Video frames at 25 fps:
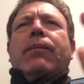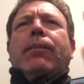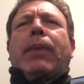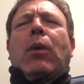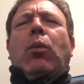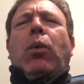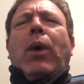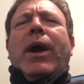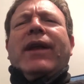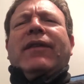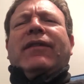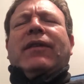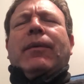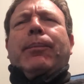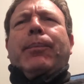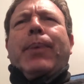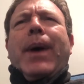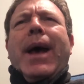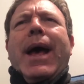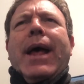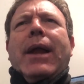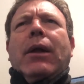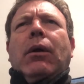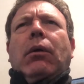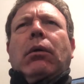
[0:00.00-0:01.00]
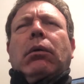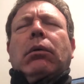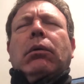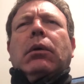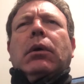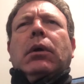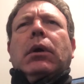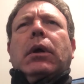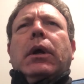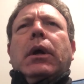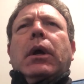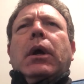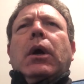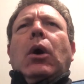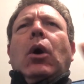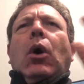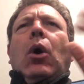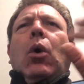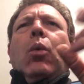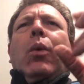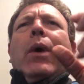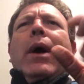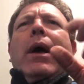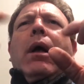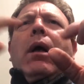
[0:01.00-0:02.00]
what is a petal? Oh,
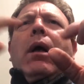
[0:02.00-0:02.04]
well,